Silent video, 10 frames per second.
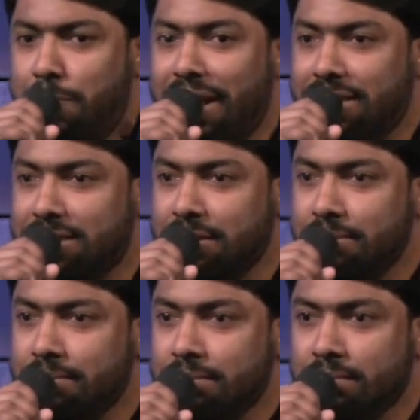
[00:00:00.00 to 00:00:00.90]
Spirit.
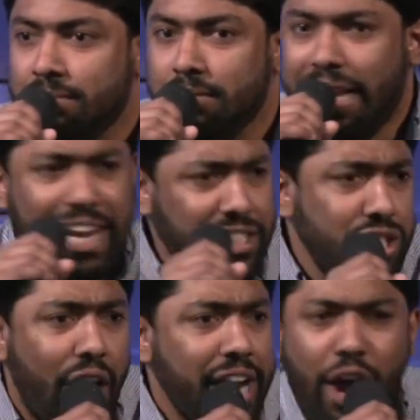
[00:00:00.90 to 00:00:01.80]
It is
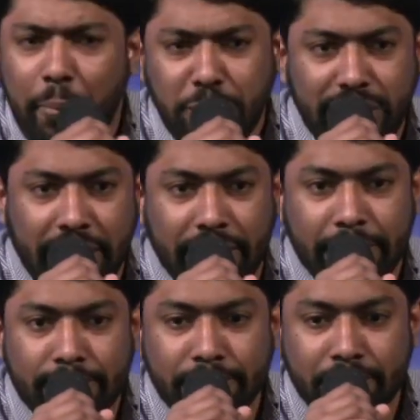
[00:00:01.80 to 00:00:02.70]
not an option,
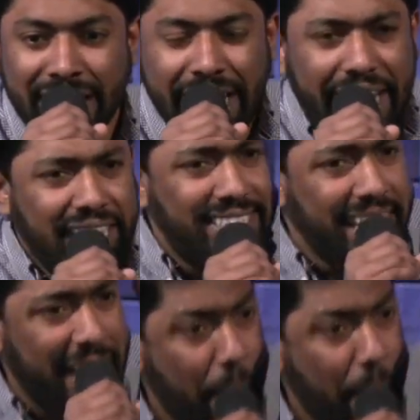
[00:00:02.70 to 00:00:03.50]
it is a